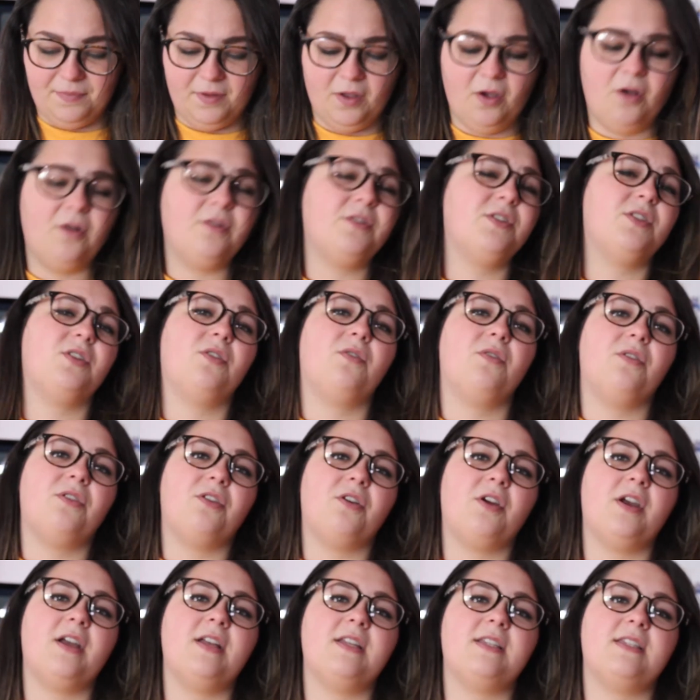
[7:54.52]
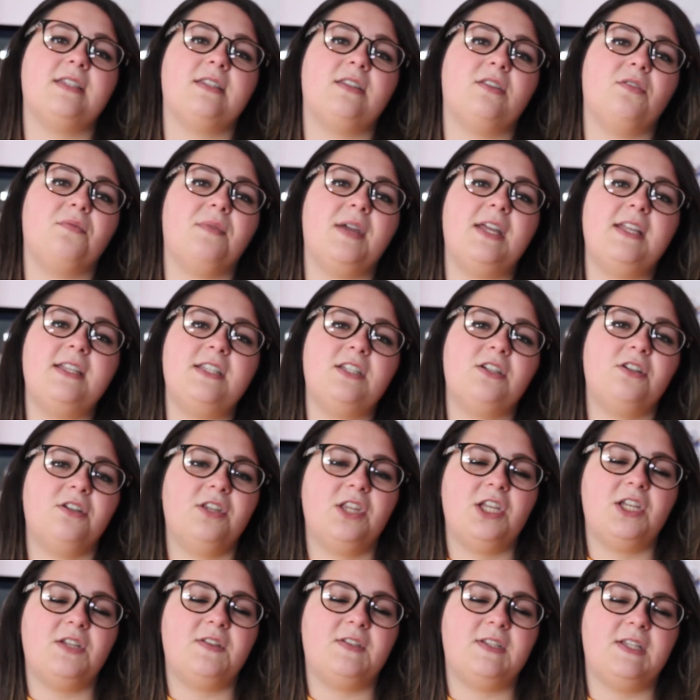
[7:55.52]
Also, there is the reindeer
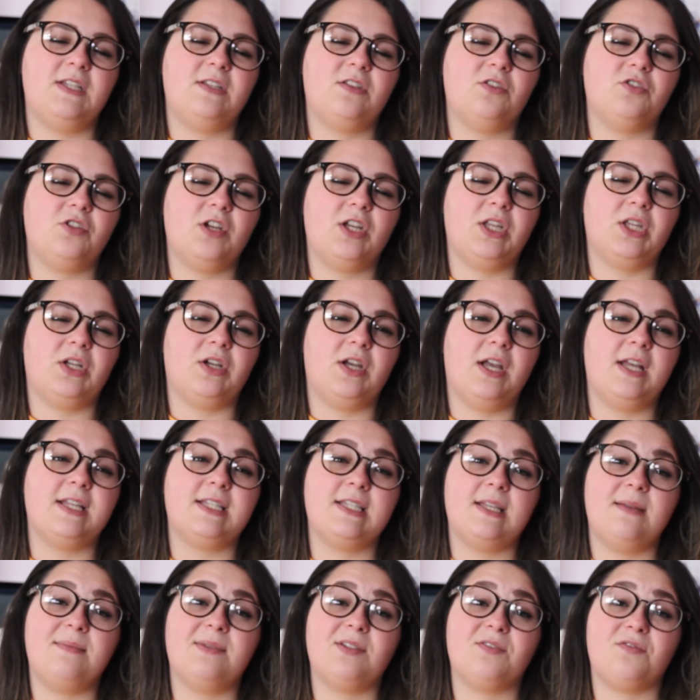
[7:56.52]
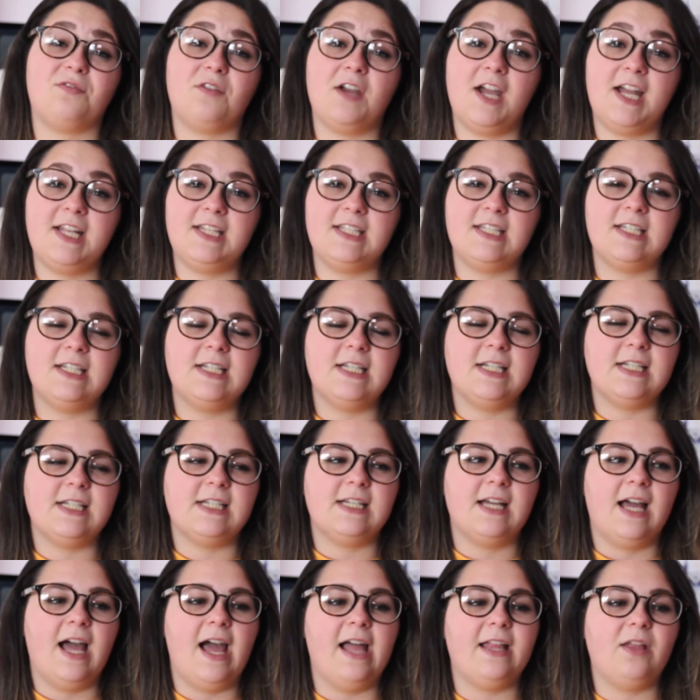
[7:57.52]
that you see in the trailer, his name is Fred.
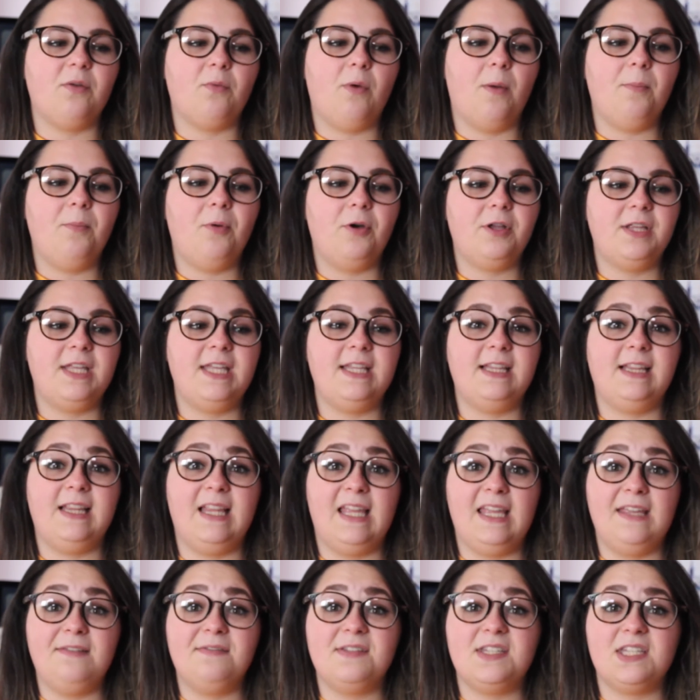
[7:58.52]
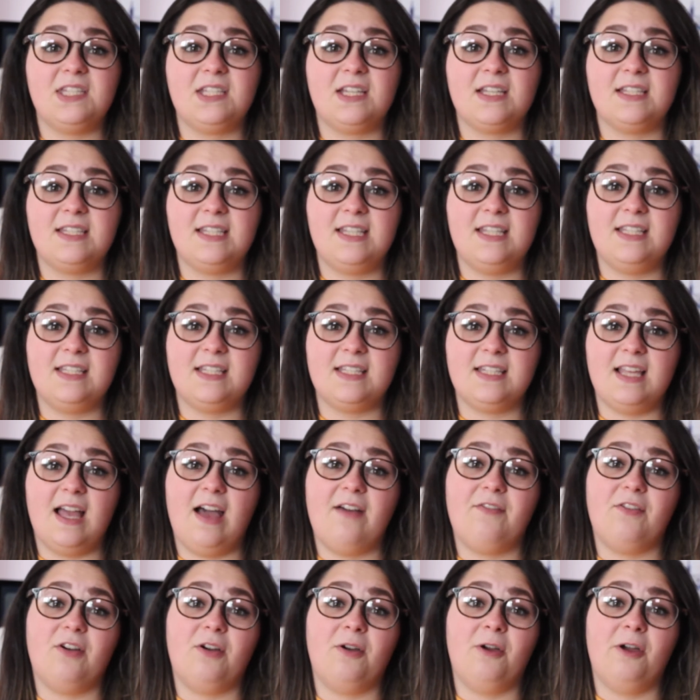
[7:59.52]
And at one point he leaves because he does
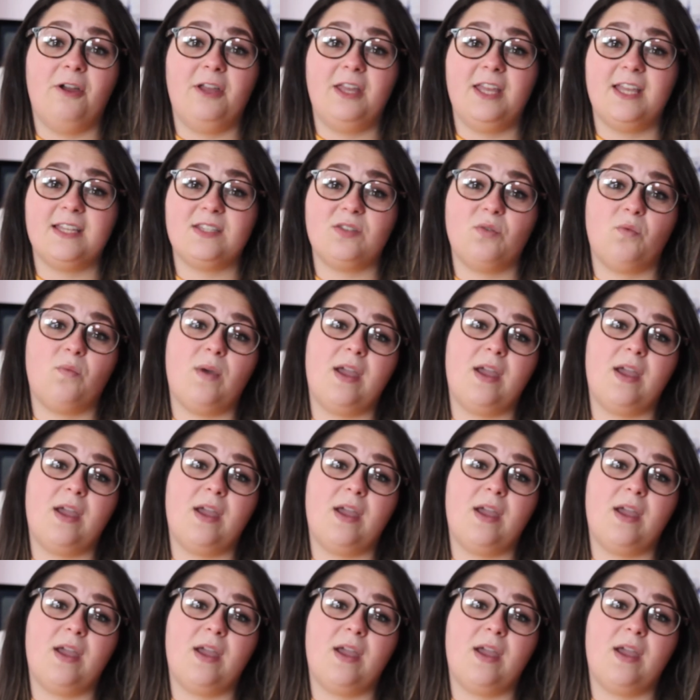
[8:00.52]
have a